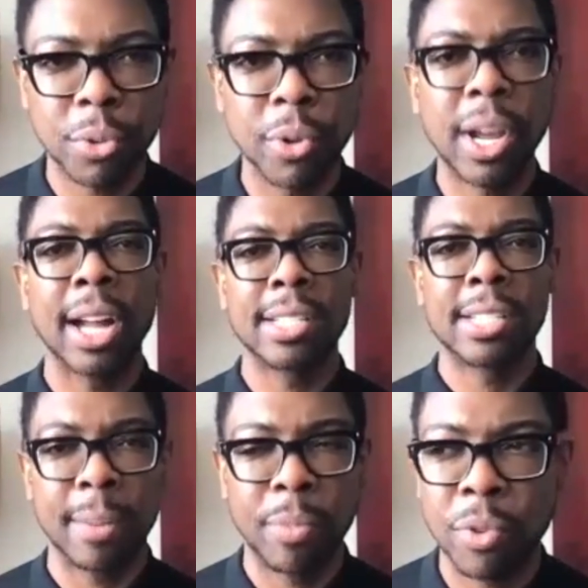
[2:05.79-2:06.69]
through
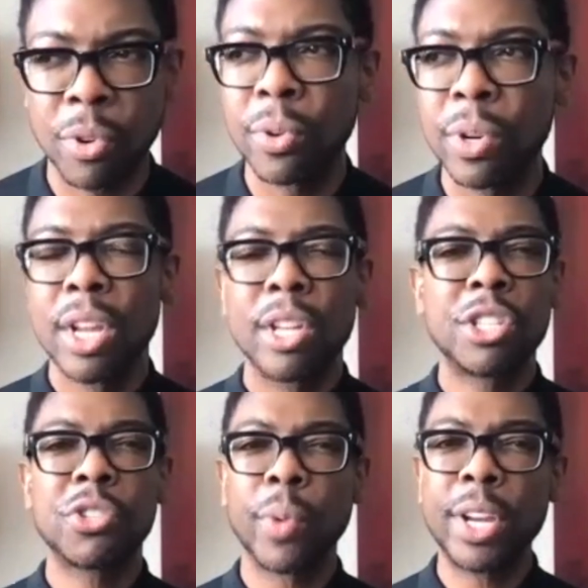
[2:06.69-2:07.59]
concept, through
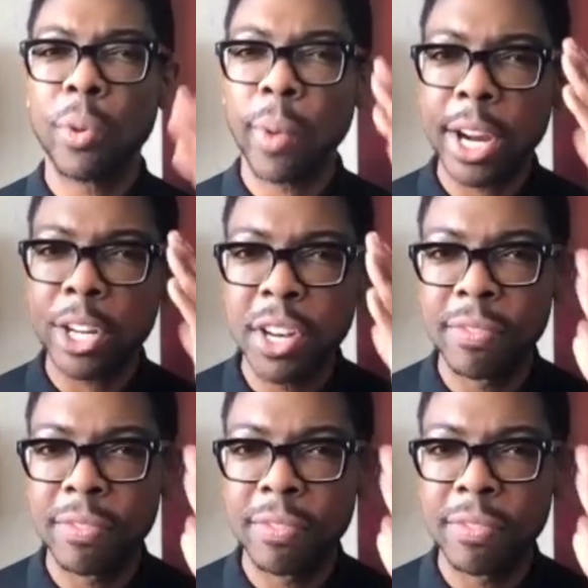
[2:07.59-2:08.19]
just redirection